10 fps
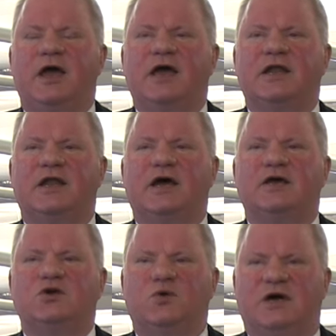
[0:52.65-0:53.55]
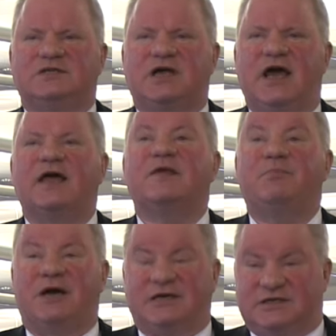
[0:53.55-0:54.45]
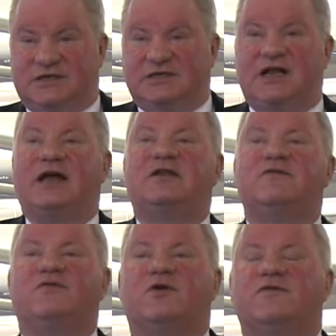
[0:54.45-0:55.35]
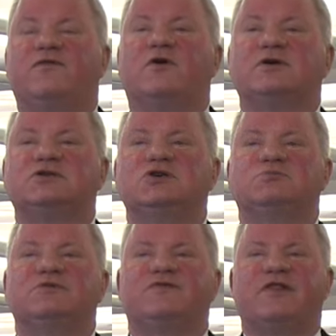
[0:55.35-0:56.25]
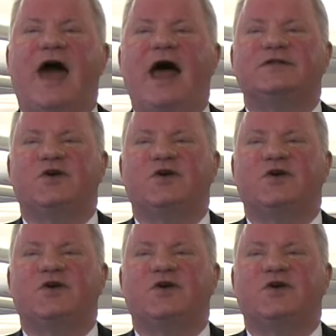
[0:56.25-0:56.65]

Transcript: in the USA, and the biggest since 1944, excuse me for that.